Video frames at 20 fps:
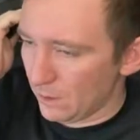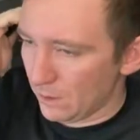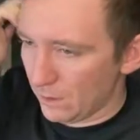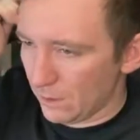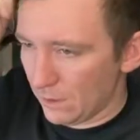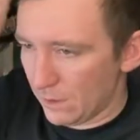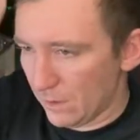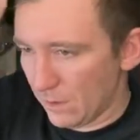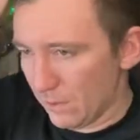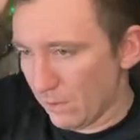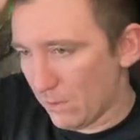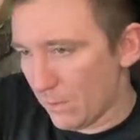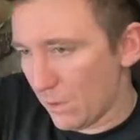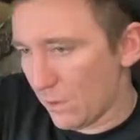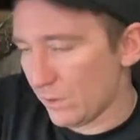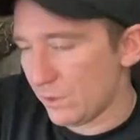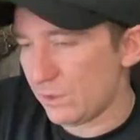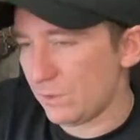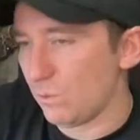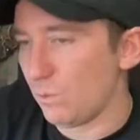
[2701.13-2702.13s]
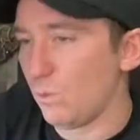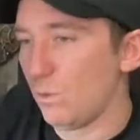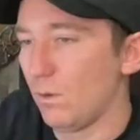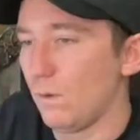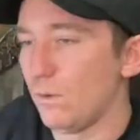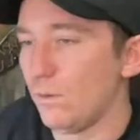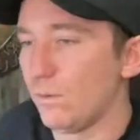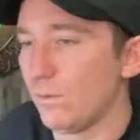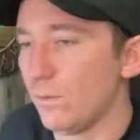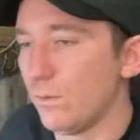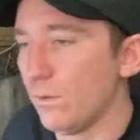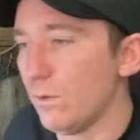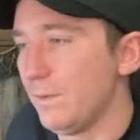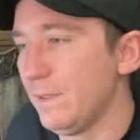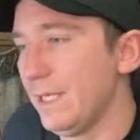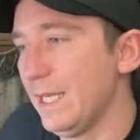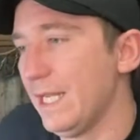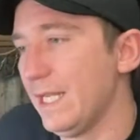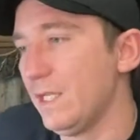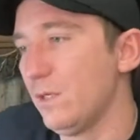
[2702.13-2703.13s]
The most we'll be
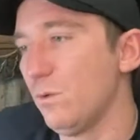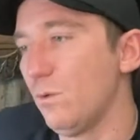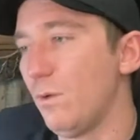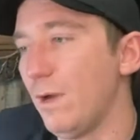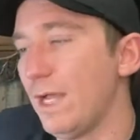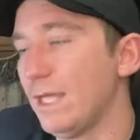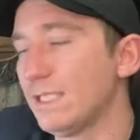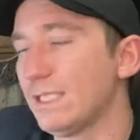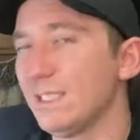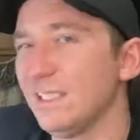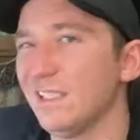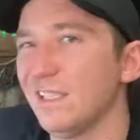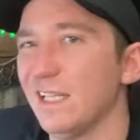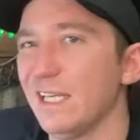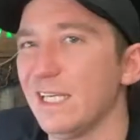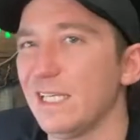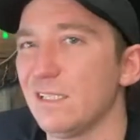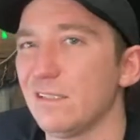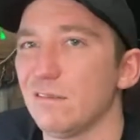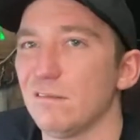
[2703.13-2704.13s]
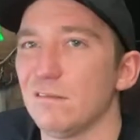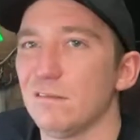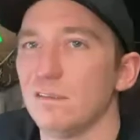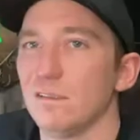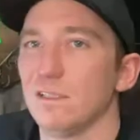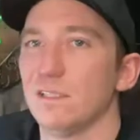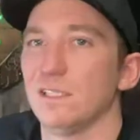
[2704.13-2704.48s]
heading west in like the